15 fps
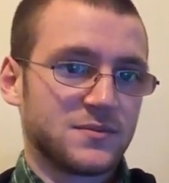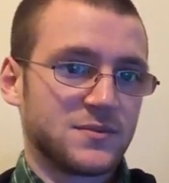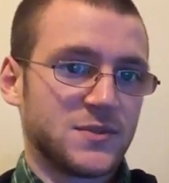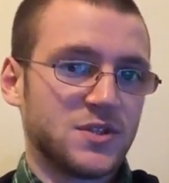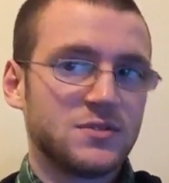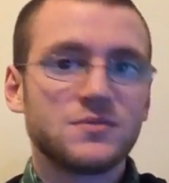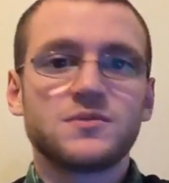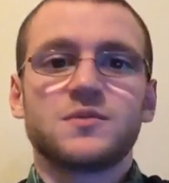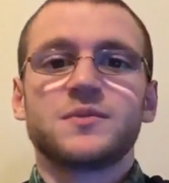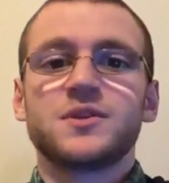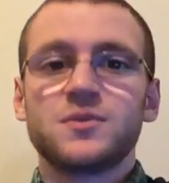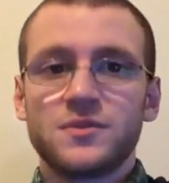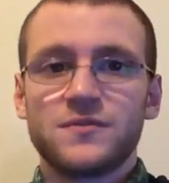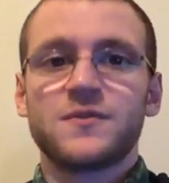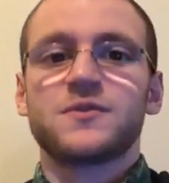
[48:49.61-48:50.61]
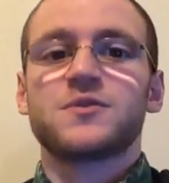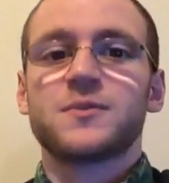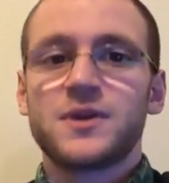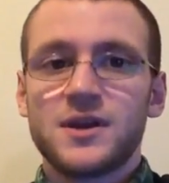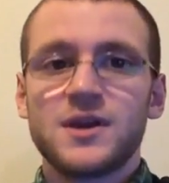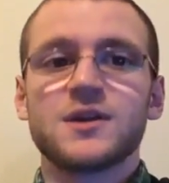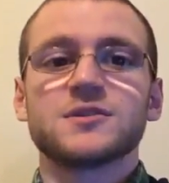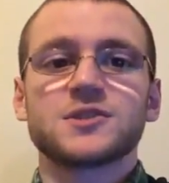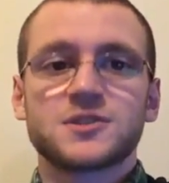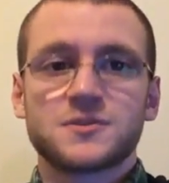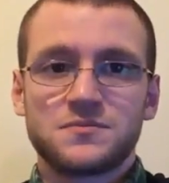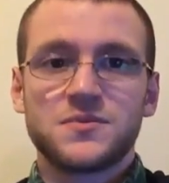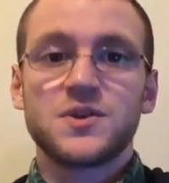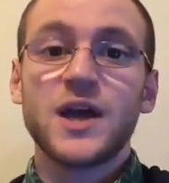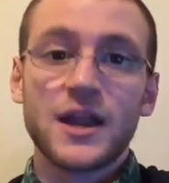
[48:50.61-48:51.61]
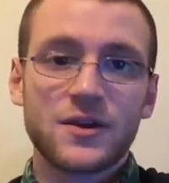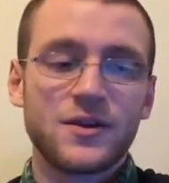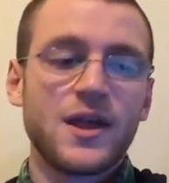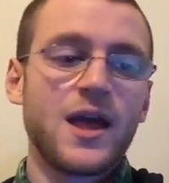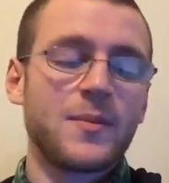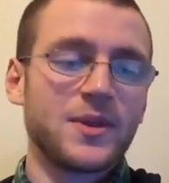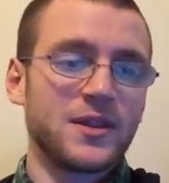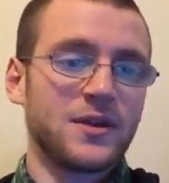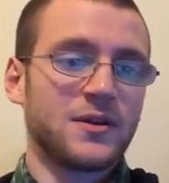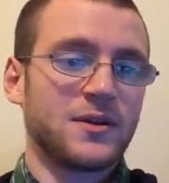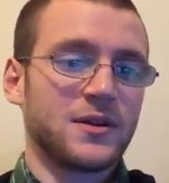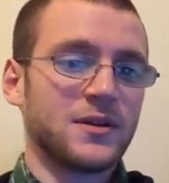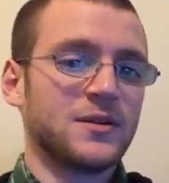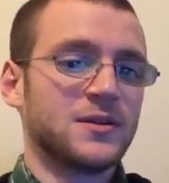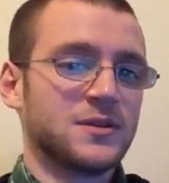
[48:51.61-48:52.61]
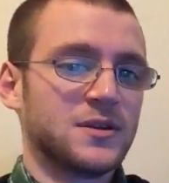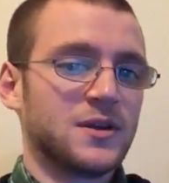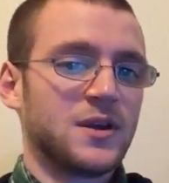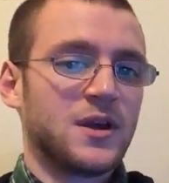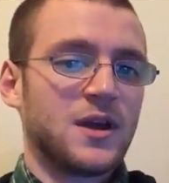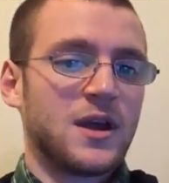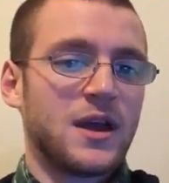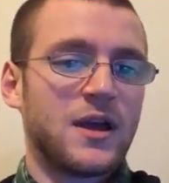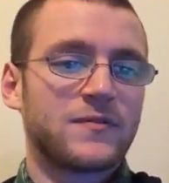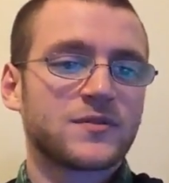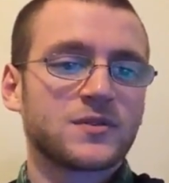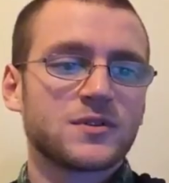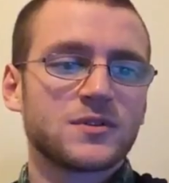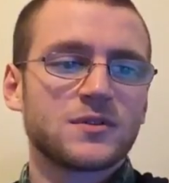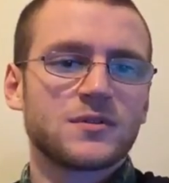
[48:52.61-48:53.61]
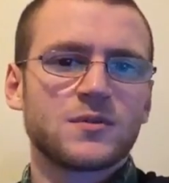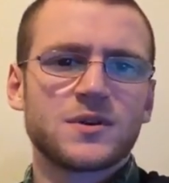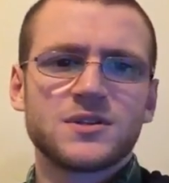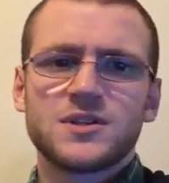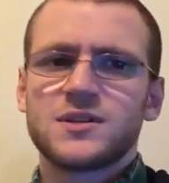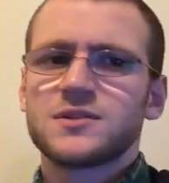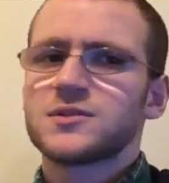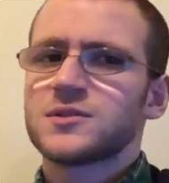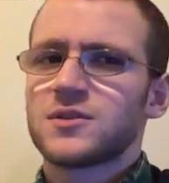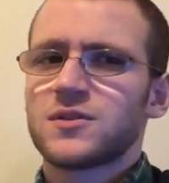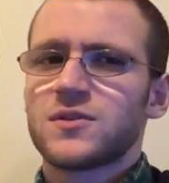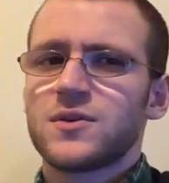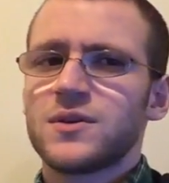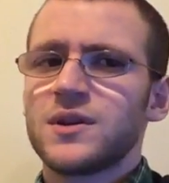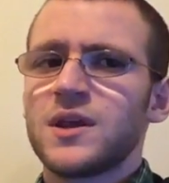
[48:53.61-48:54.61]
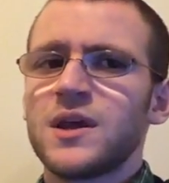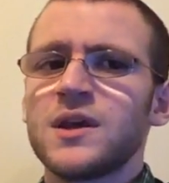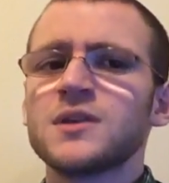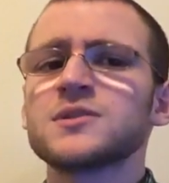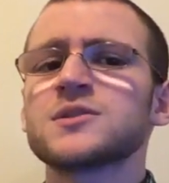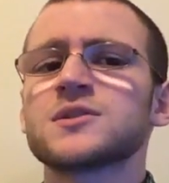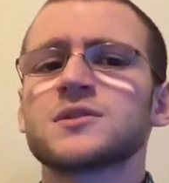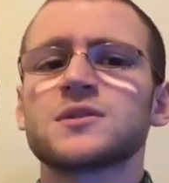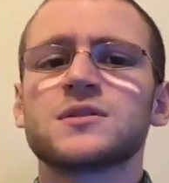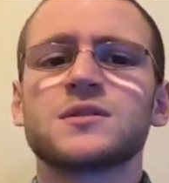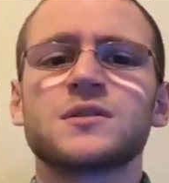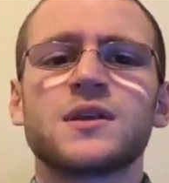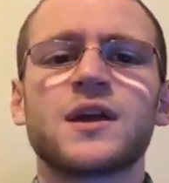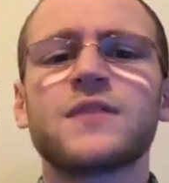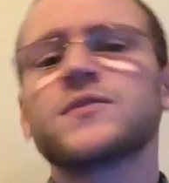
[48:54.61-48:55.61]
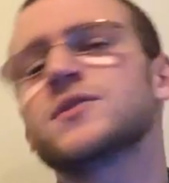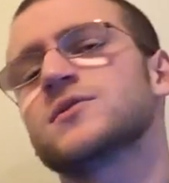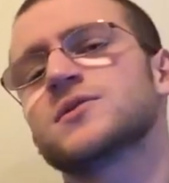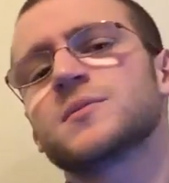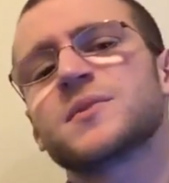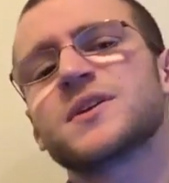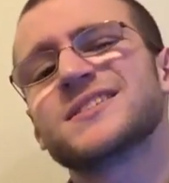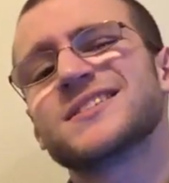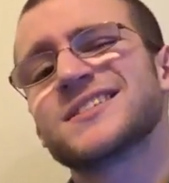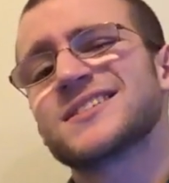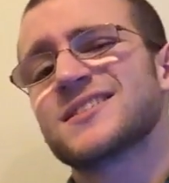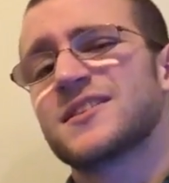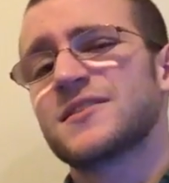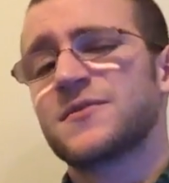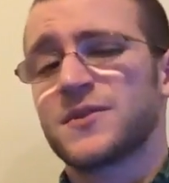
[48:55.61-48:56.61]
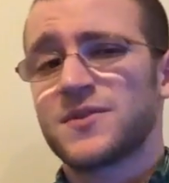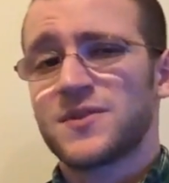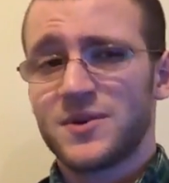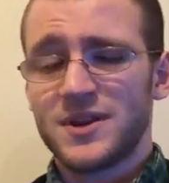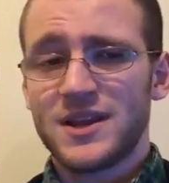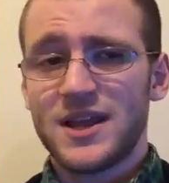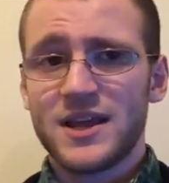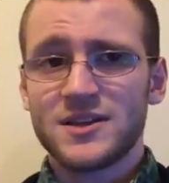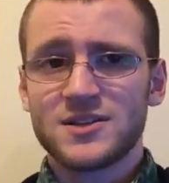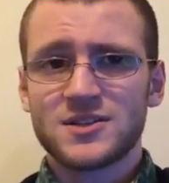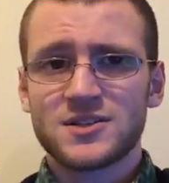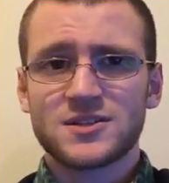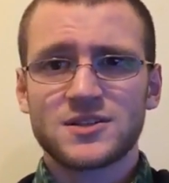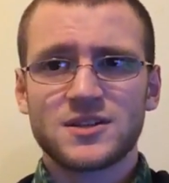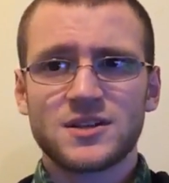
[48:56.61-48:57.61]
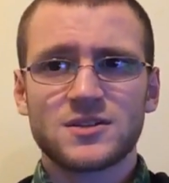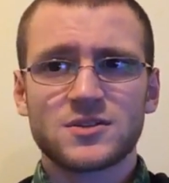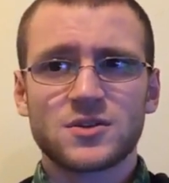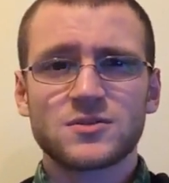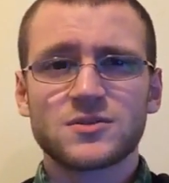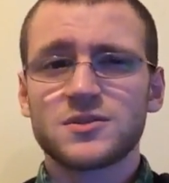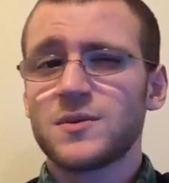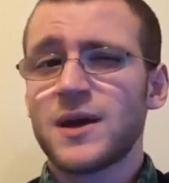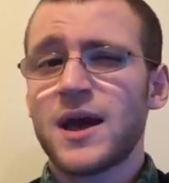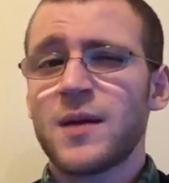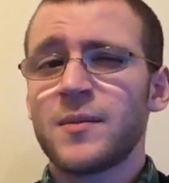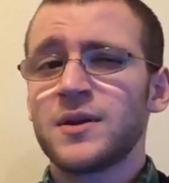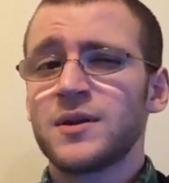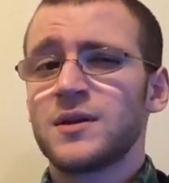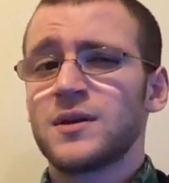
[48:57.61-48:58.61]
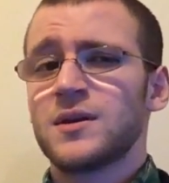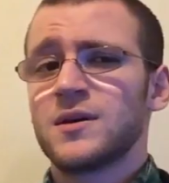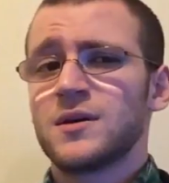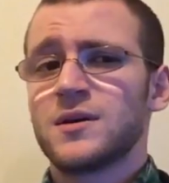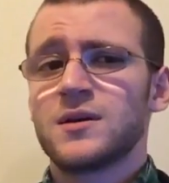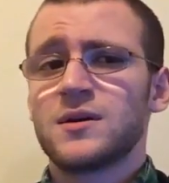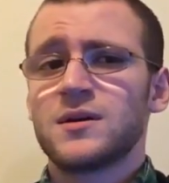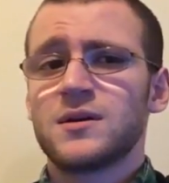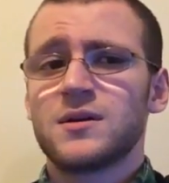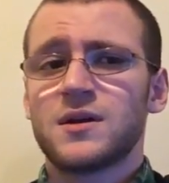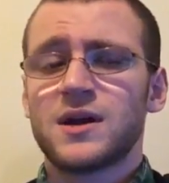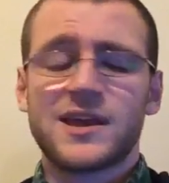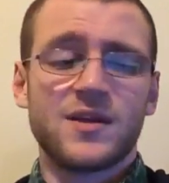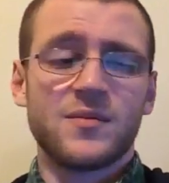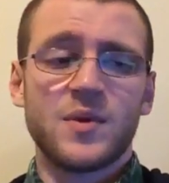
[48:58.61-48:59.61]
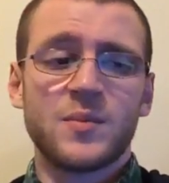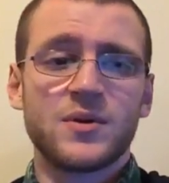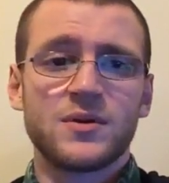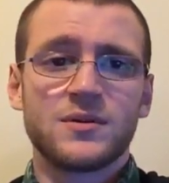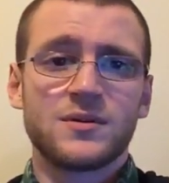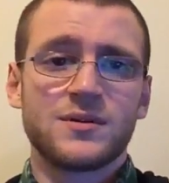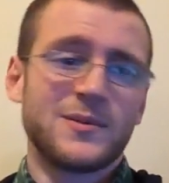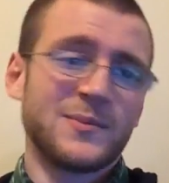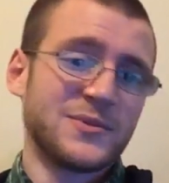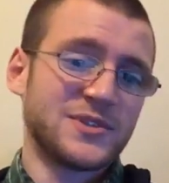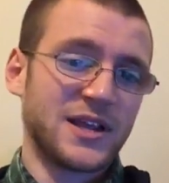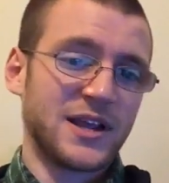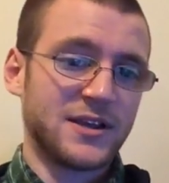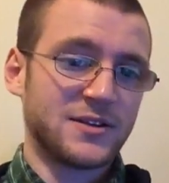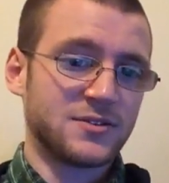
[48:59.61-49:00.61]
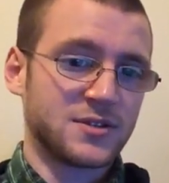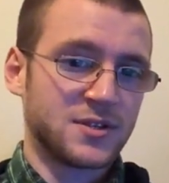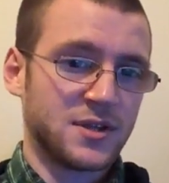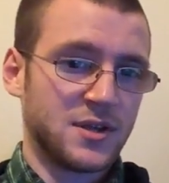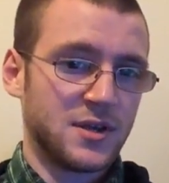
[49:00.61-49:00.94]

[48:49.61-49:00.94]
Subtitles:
You've been doing it for 3 years. You got a good habit there then. After, what is it, 30 days? I think after you do something consistently for 30 days, it turns into a habit. I can't remember. I'm no psychiatrist.